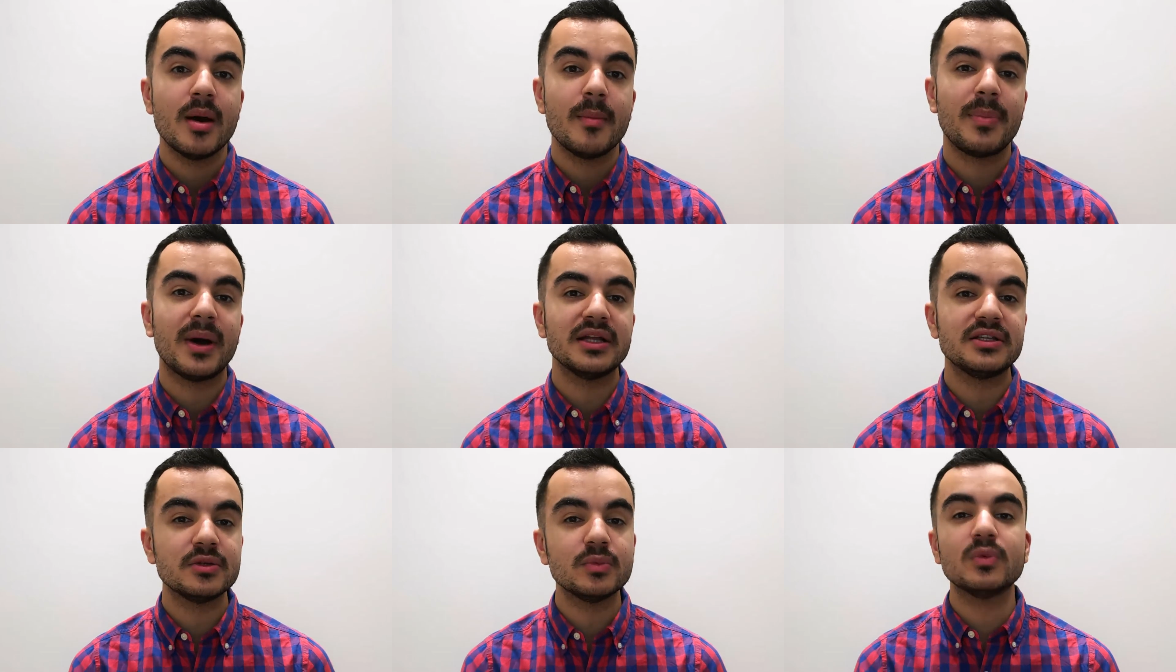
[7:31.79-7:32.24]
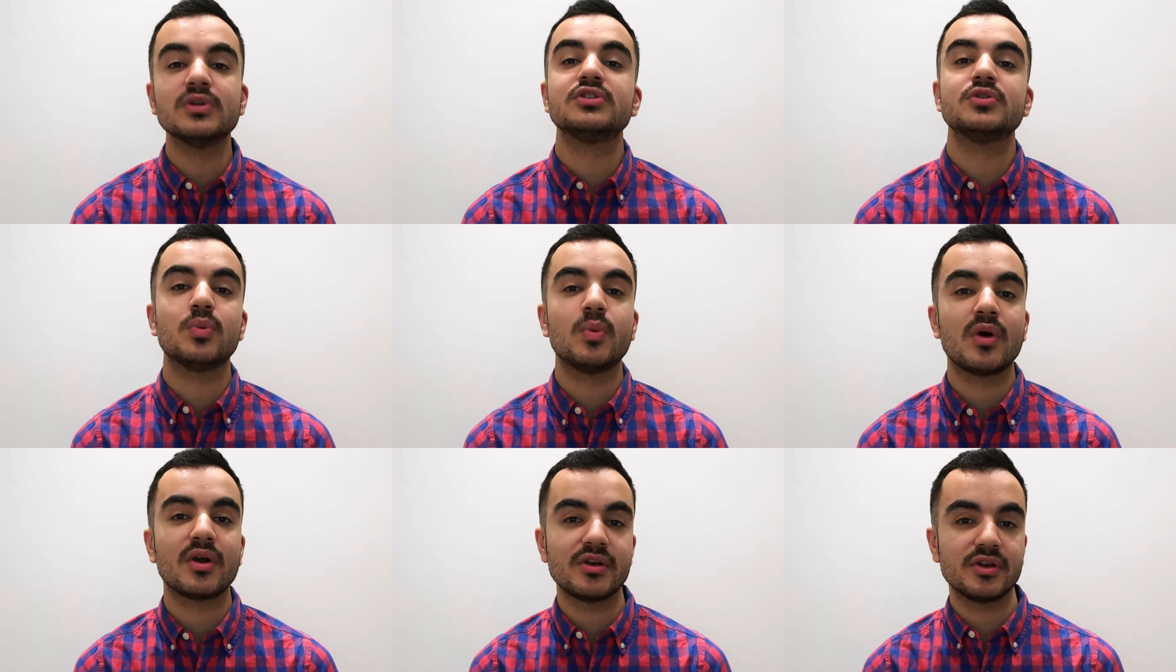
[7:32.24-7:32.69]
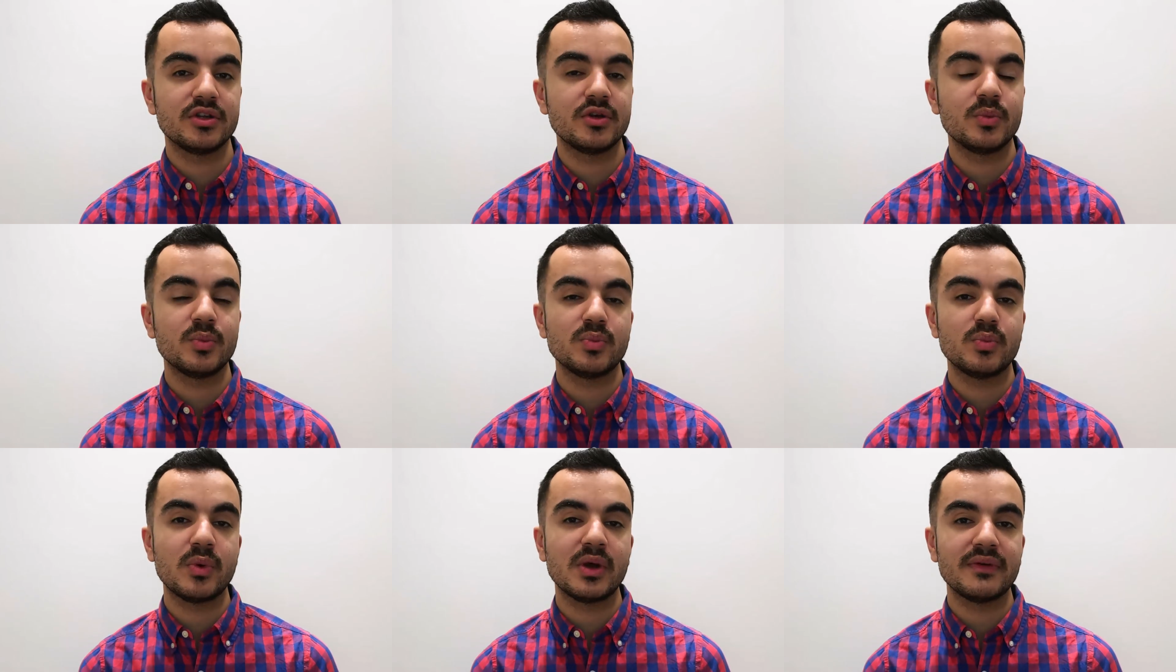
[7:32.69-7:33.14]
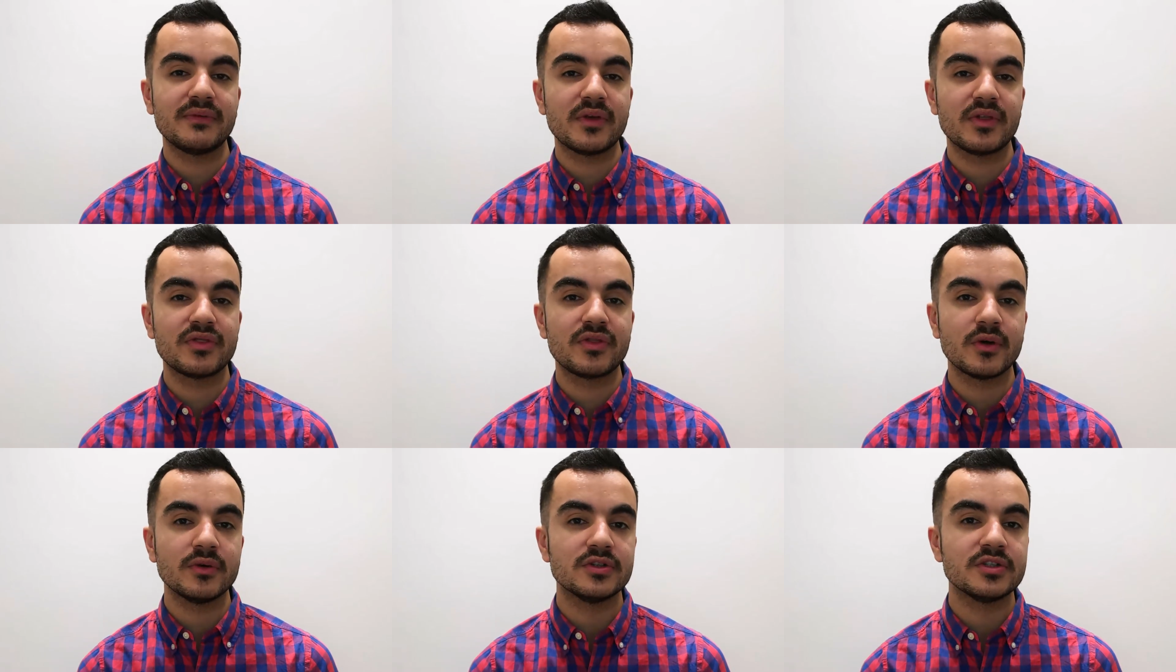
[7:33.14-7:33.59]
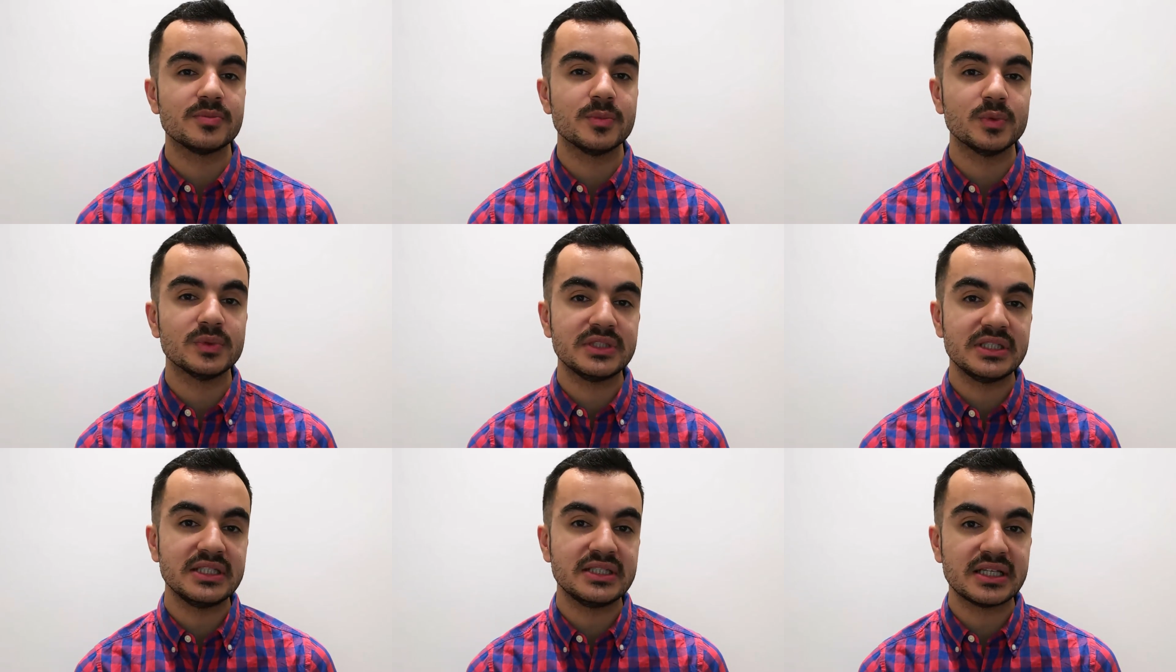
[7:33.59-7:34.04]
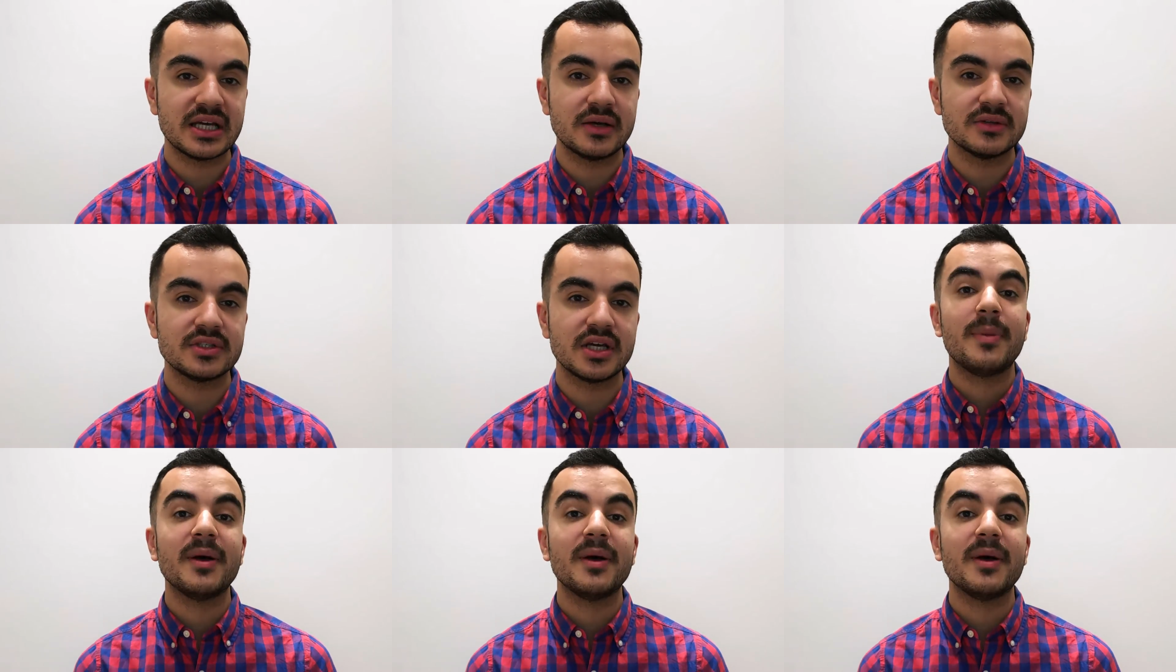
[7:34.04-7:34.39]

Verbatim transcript: but I didn't want to worry you with those small details.